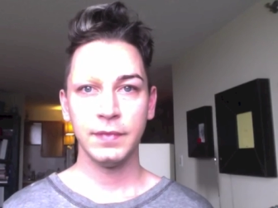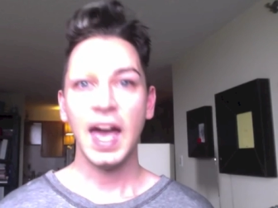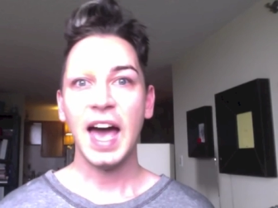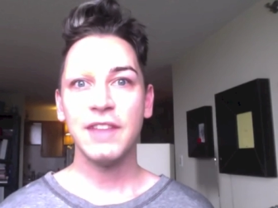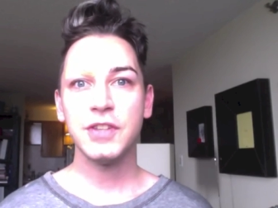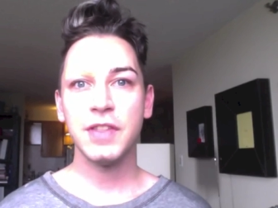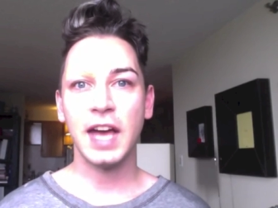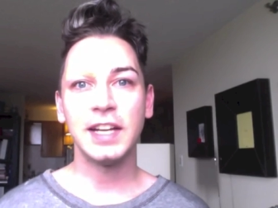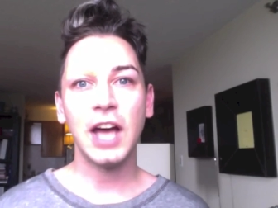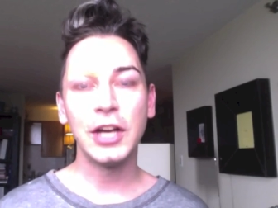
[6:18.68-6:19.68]
After
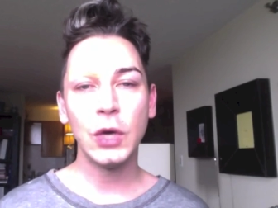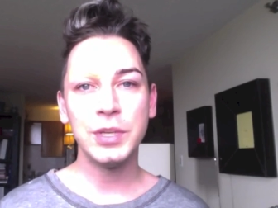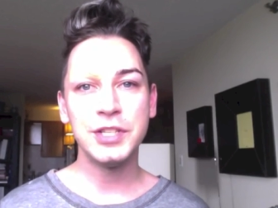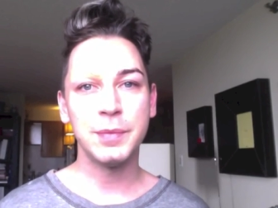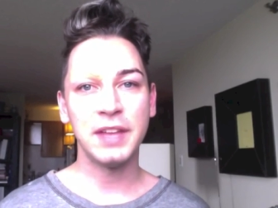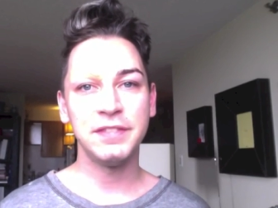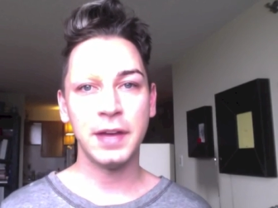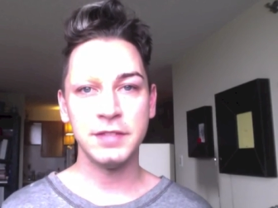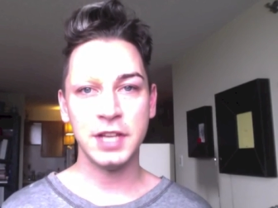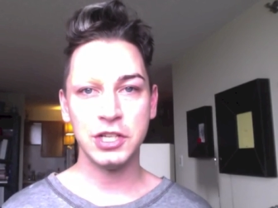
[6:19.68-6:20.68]
that, I go into my
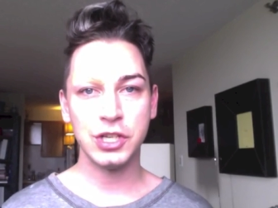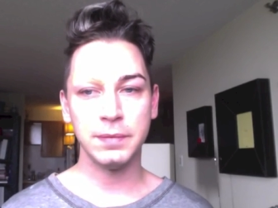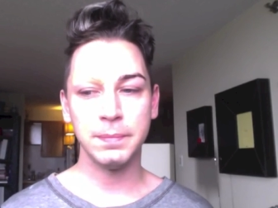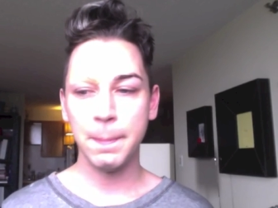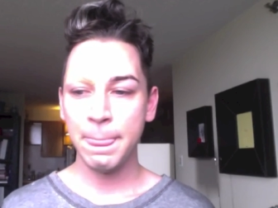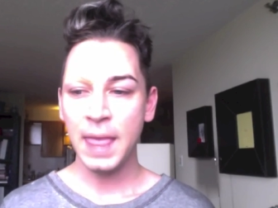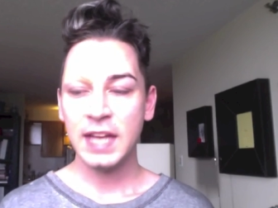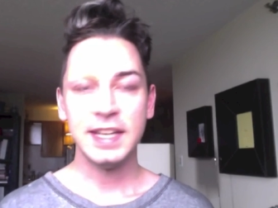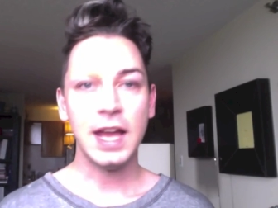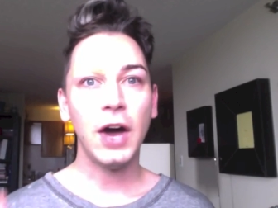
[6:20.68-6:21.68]
foundation.
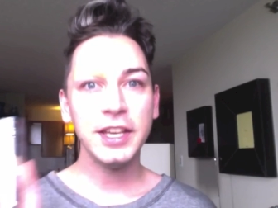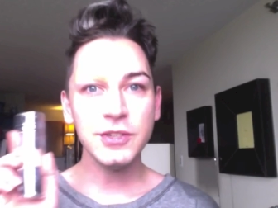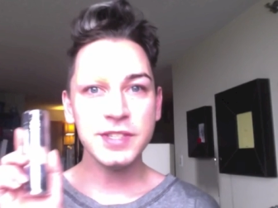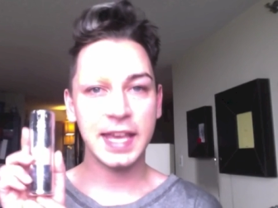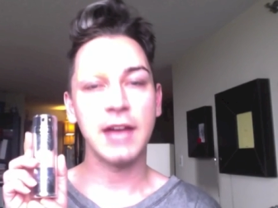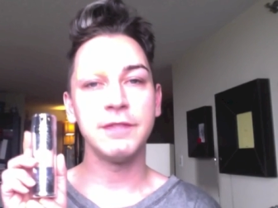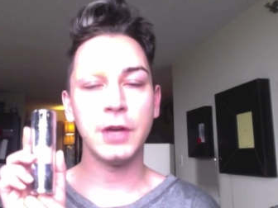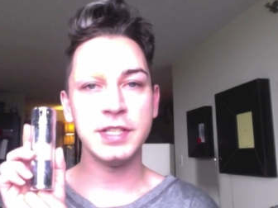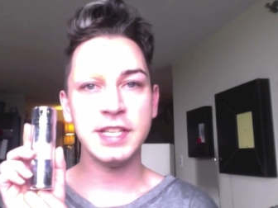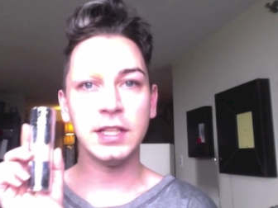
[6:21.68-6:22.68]
Now, I use the Kat
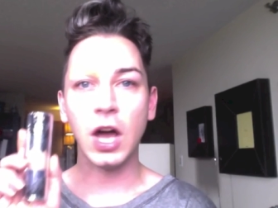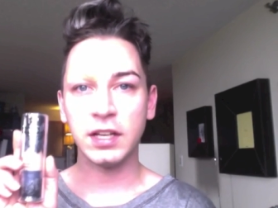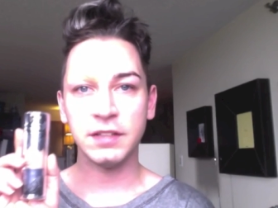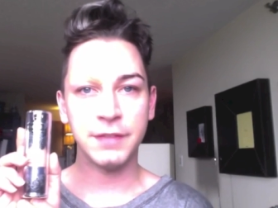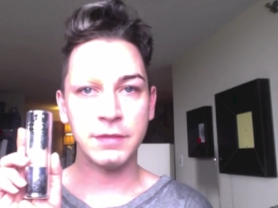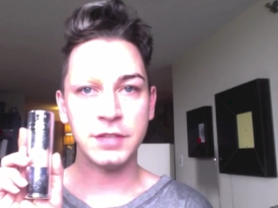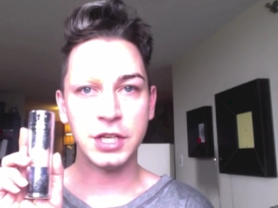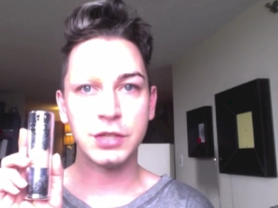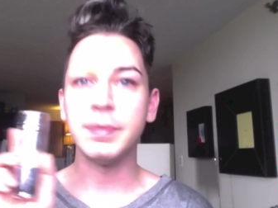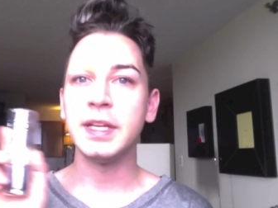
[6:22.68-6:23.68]
Von D Lock-It
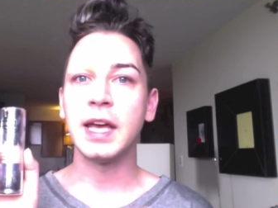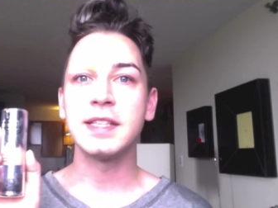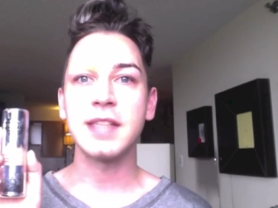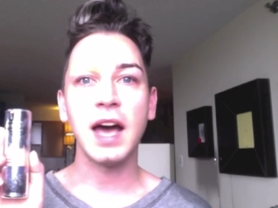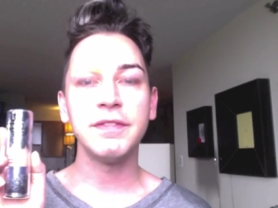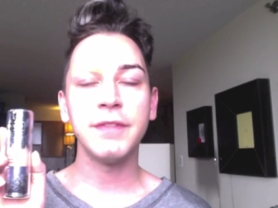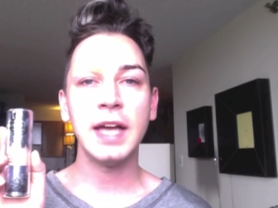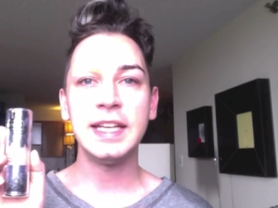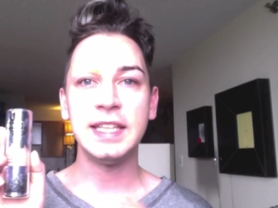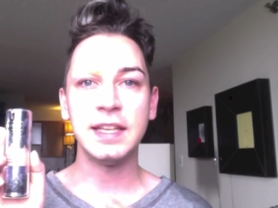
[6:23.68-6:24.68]
foundation because I
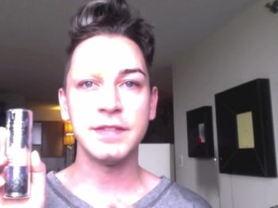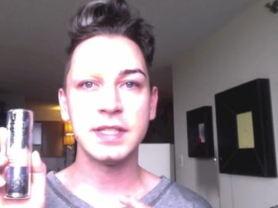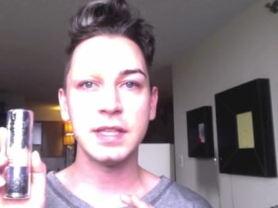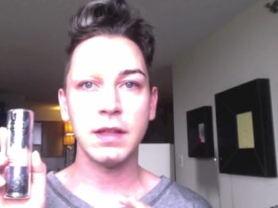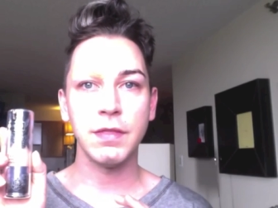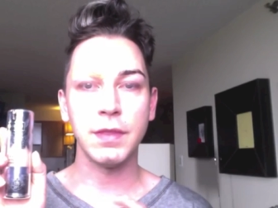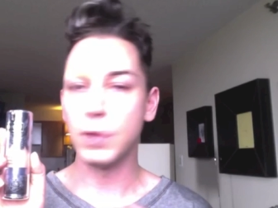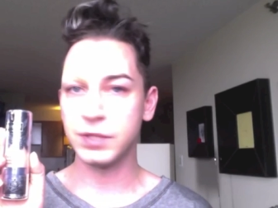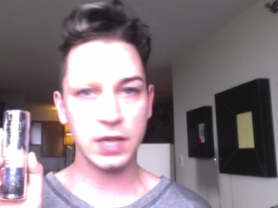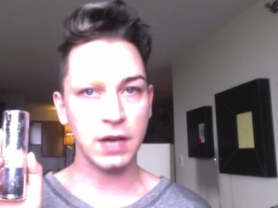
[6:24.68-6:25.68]
find it gives the
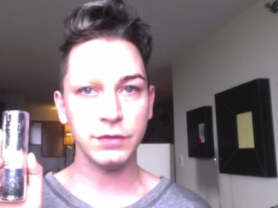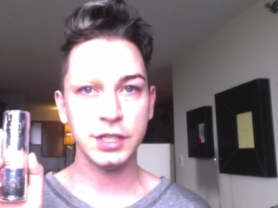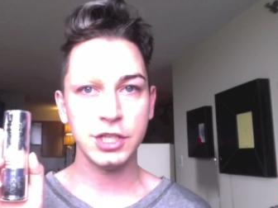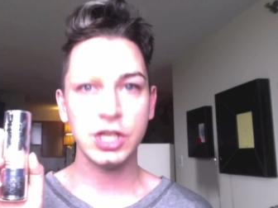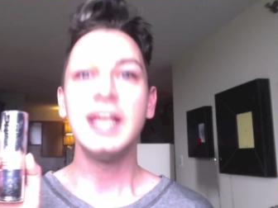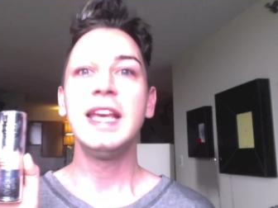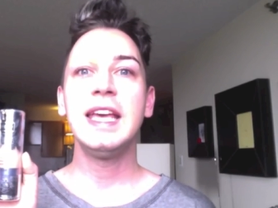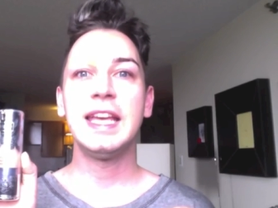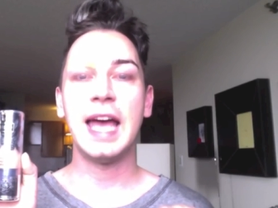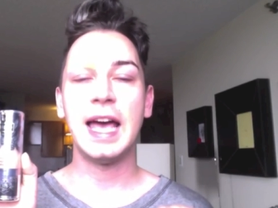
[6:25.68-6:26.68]
most coverage.
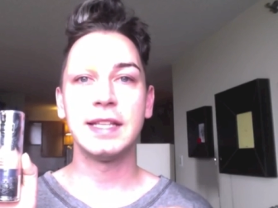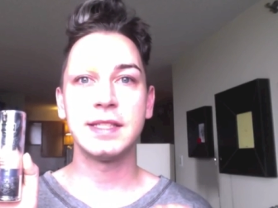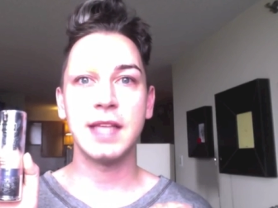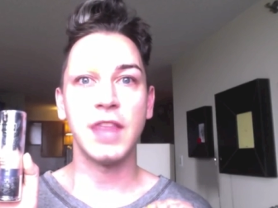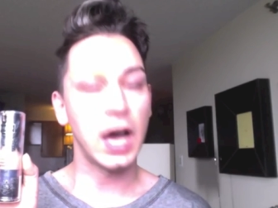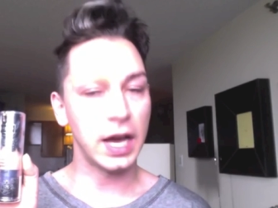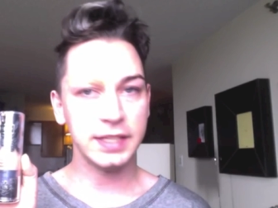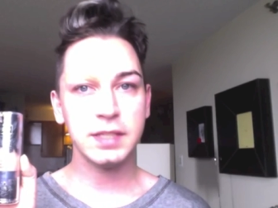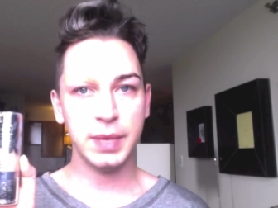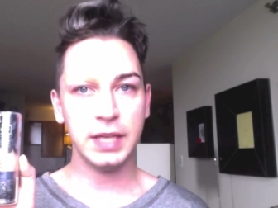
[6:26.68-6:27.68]
It has the
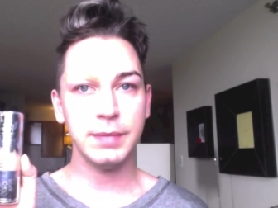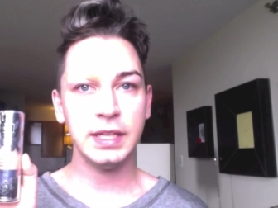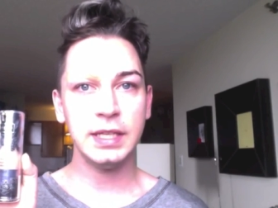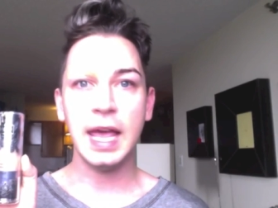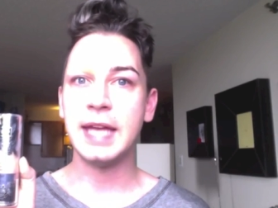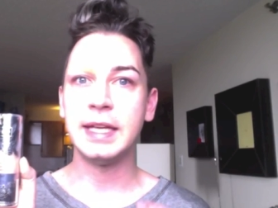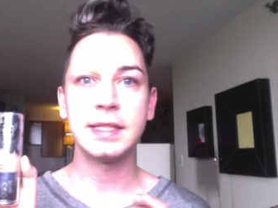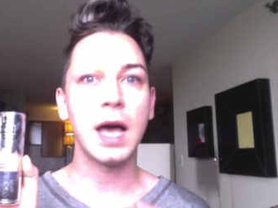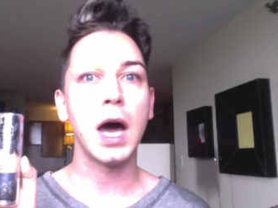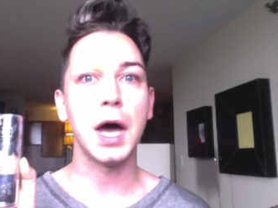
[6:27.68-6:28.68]
highest pigment and it's
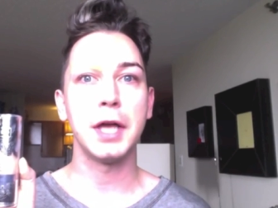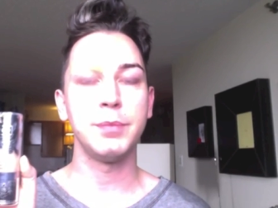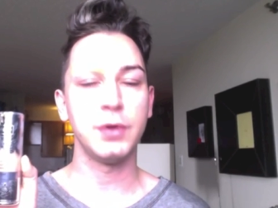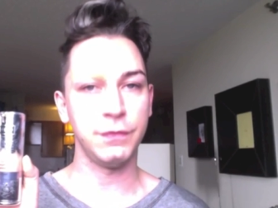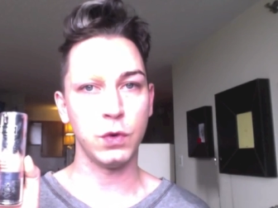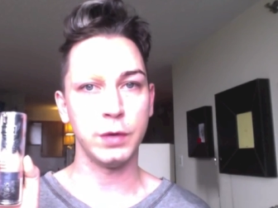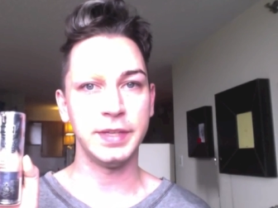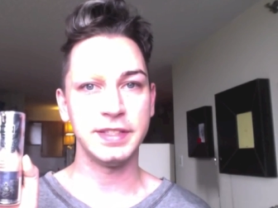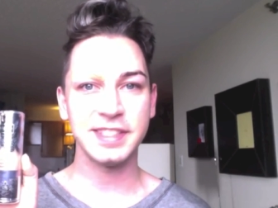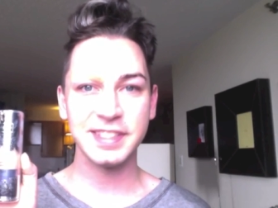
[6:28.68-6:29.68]
high
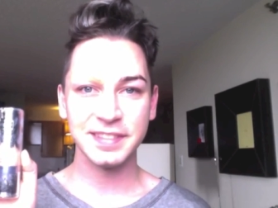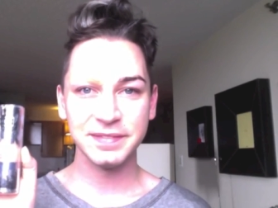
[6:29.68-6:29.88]
performance.